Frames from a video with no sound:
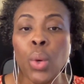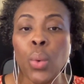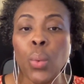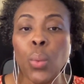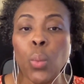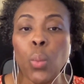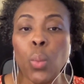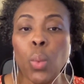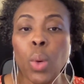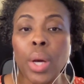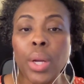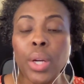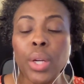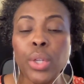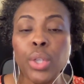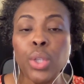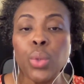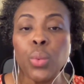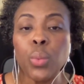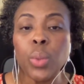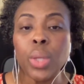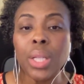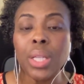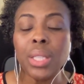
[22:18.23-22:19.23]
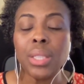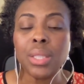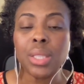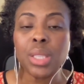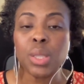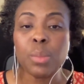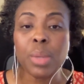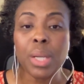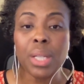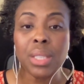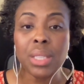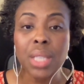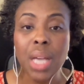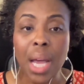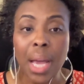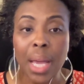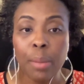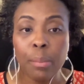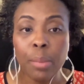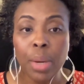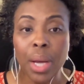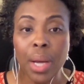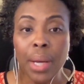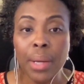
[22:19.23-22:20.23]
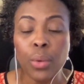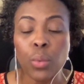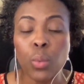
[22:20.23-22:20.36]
What are you willing to spend time on?